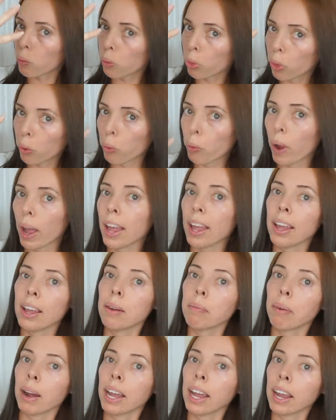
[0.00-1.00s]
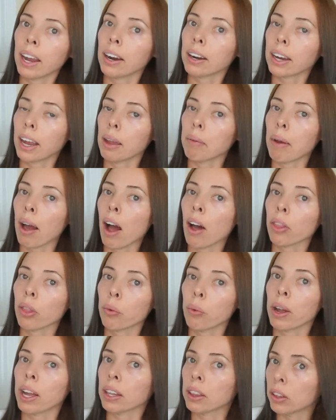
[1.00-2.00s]
the way my hair came out, the
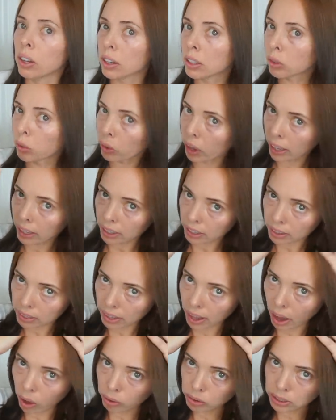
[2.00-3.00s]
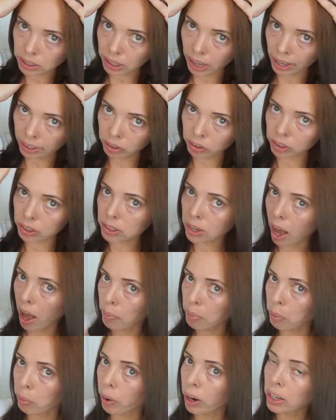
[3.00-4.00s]
way it looks, like how it's light on the
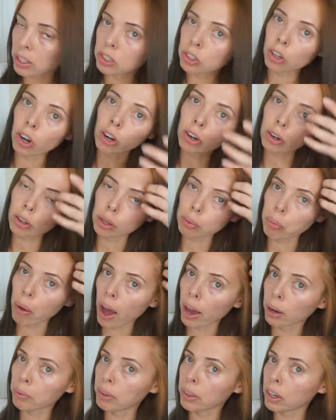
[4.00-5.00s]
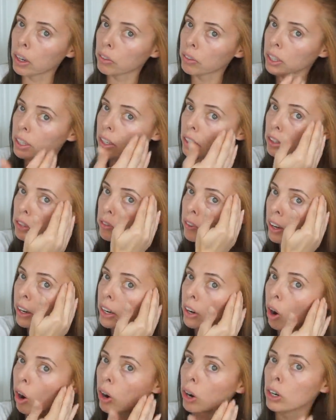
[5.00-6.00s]
top and why it's dark on the bottom, and then over here is
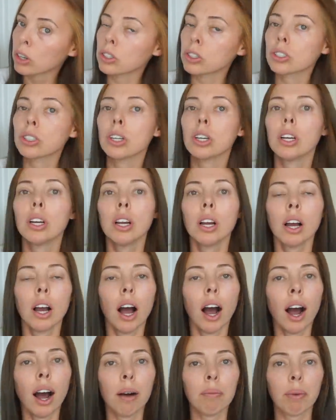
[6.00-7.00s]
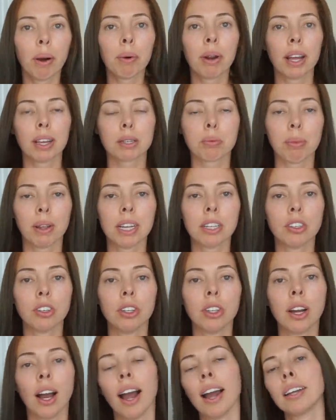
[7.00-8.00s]
very orange. I want to explain to
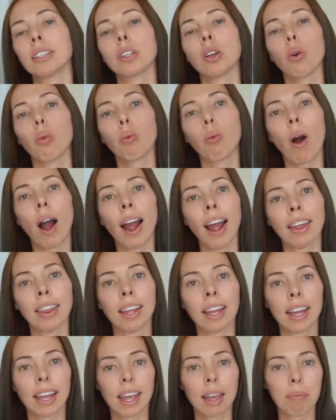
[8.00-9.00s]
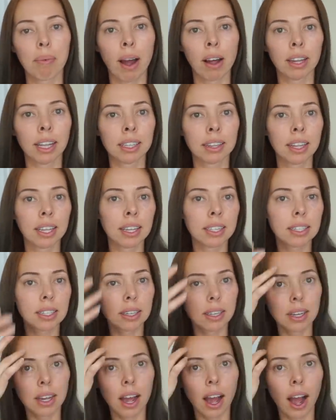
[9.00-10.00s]
you guys why I think it came out like this.
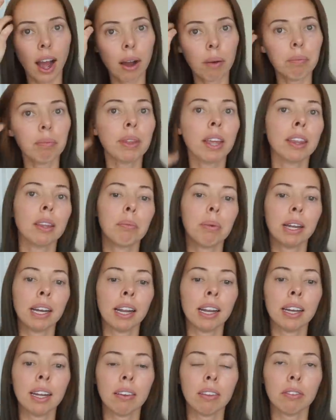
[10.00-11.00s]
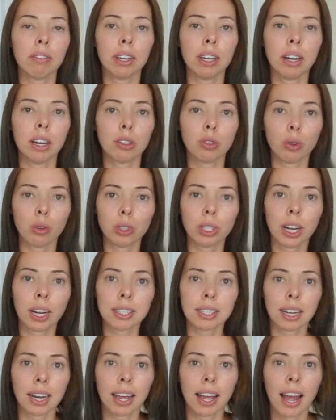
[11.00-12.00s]
In the beginning of the video, I told you
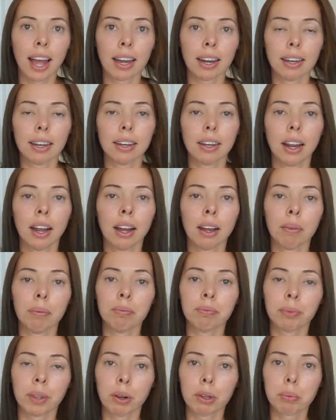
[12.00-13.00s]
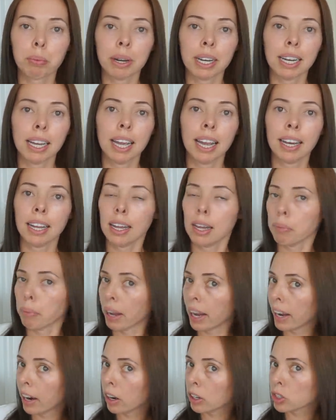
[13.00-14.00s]
guys that I was putting henna in
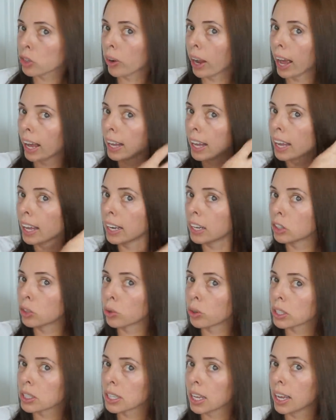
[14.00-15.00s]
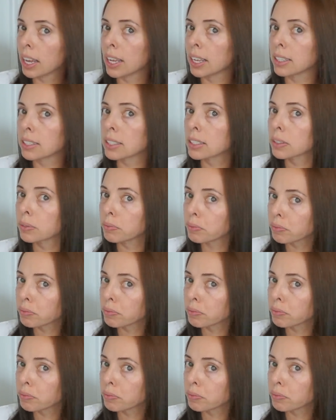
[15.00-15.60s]
my hair, so I had henna towards the ends.